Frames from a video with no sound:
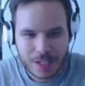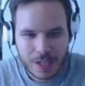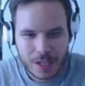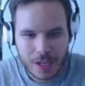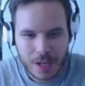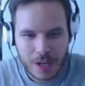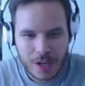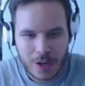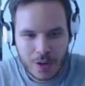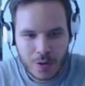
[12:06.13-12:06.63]

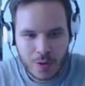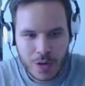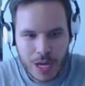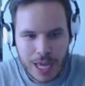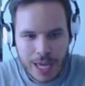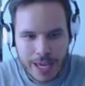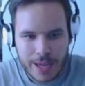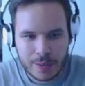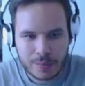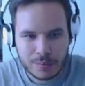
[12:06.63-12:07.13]

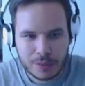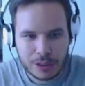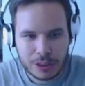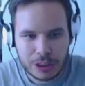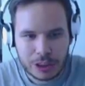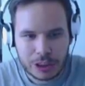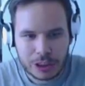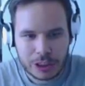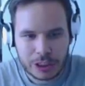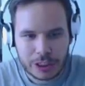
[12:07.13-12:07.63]

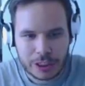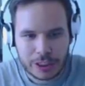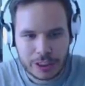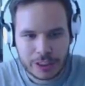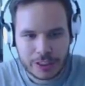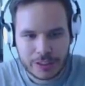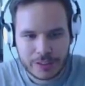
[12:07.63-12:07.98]
OMG.